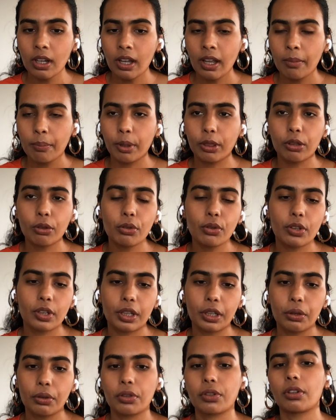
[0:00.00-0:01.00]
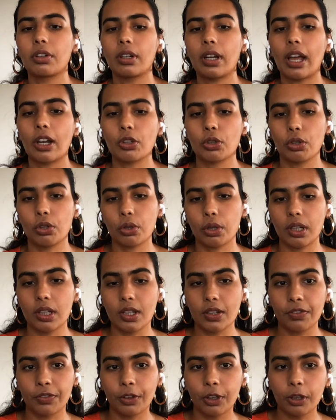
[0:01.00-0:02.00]
but those skills aren't actually
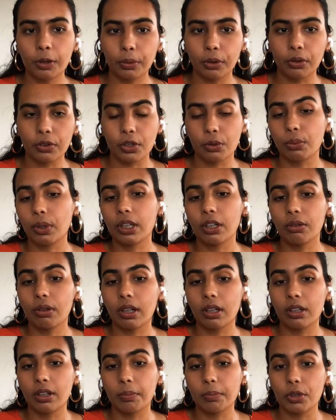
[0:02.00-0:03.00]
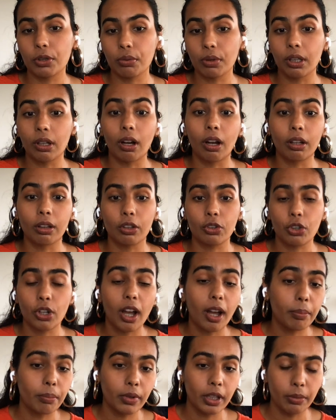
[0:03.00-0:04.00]
transferable to what you end up doing on the
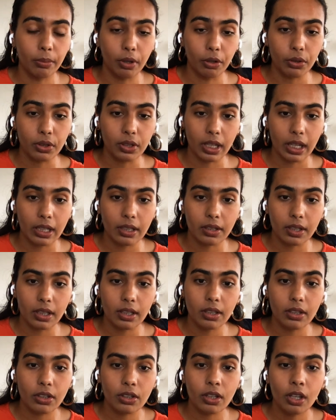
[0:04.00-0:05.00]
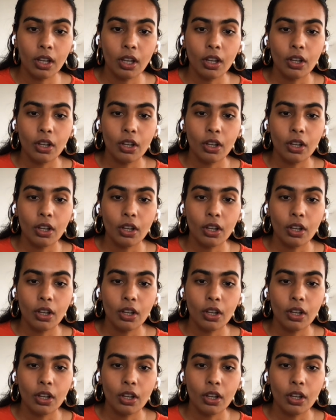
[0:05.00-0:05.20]
job in most cases.